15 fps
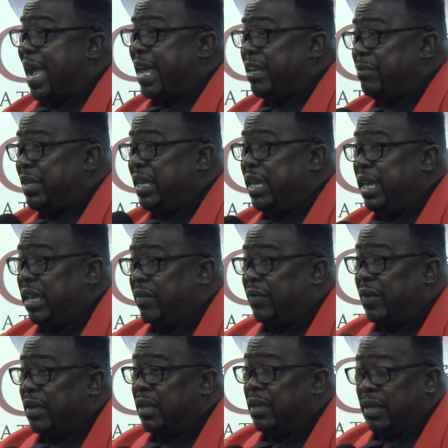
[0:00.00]
Adam and Eve,
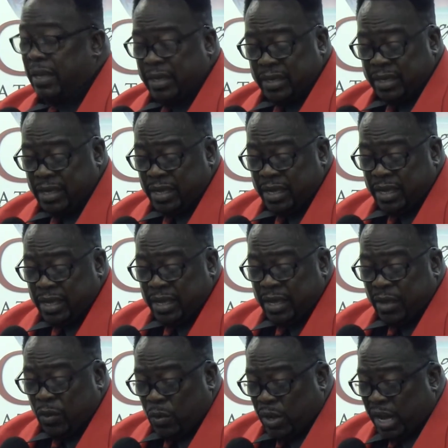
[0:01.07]

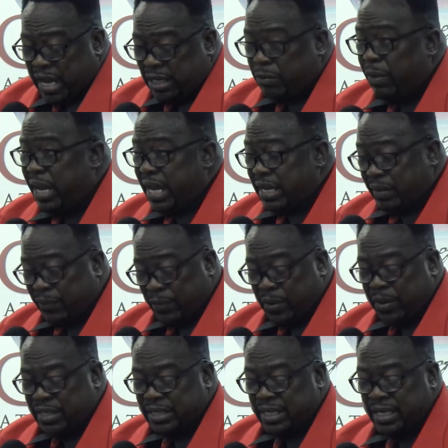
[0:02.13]
who God created
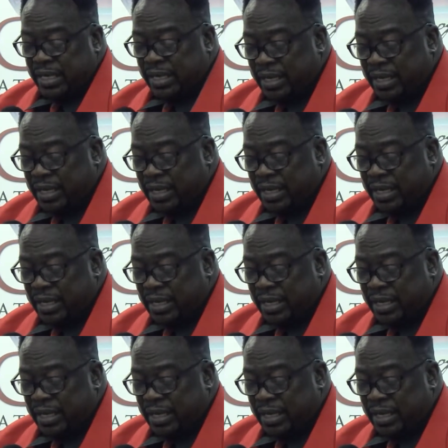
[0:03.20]
first.